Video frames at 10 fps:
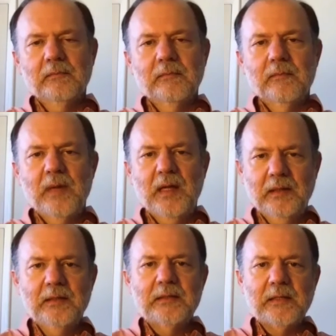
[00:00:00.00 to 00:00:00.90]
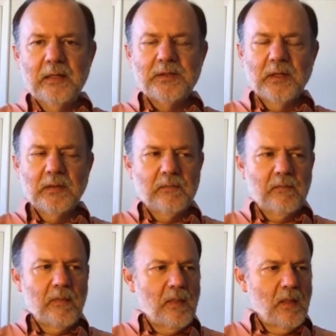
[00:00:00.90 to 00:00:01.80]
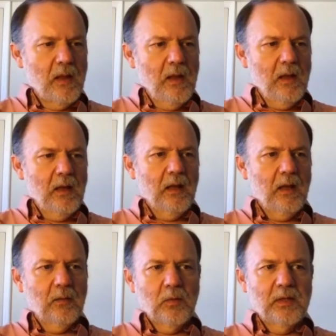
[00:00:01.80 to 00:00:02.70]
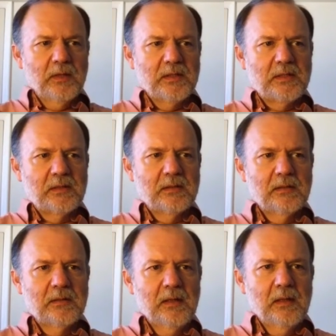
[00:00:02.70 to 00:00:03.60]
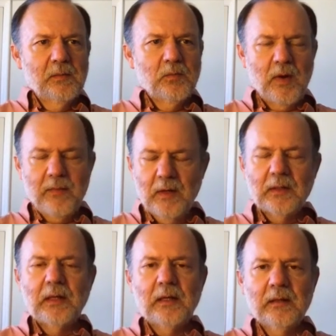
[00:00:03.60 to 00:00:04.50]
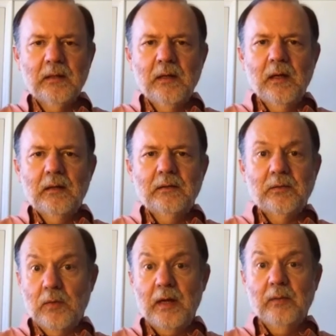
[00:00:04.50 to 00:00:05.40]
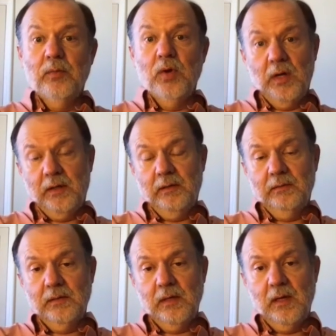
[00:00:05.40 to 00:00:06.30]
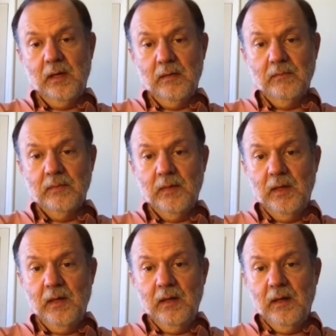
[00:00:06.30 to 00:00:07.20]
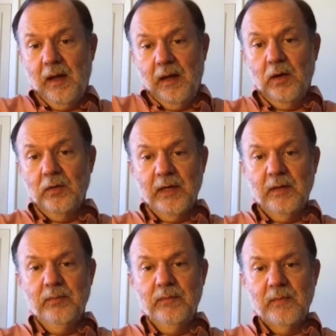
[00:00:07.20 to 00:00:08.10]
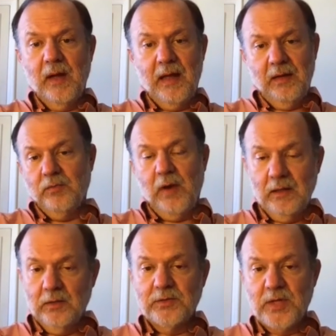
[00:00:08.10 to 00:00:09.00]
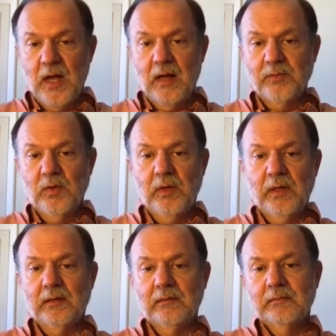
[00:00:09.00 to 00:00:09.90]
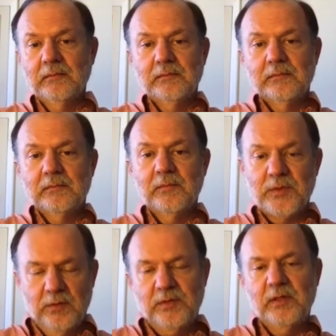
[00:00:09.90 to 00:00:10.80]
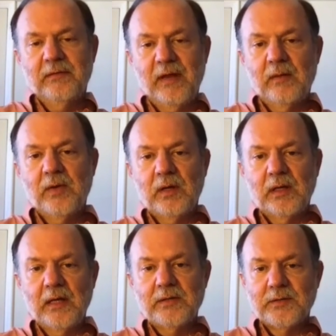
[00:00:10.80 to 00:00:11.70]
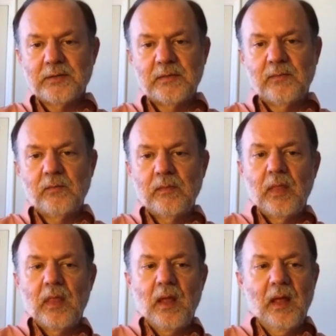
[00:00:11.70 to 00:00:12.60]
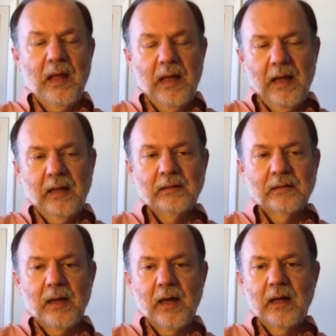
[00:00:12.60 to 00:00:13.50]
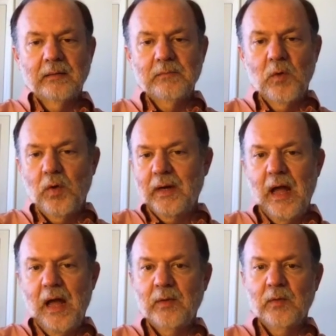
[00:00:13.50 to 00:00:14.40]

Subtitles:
made the decision, it was primarily to write a book. I had a regular job doing research and development on lasers, and origami